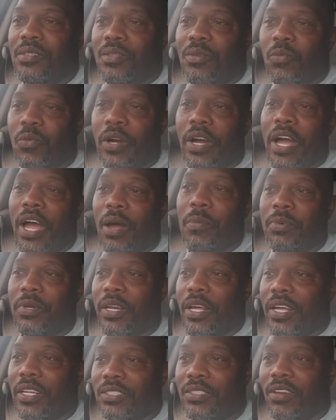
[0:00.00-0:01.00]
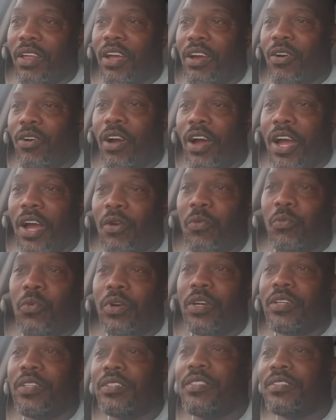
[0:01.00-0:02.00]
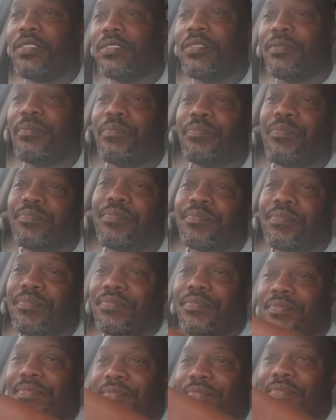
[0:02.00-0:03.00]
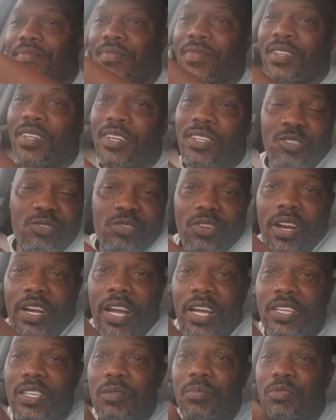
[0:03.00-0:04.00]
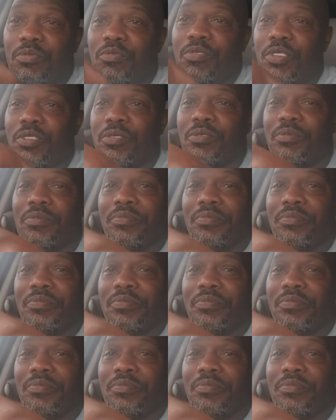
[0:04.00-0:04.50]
what happened last night or how it went. Because, you know, I got to keep it real.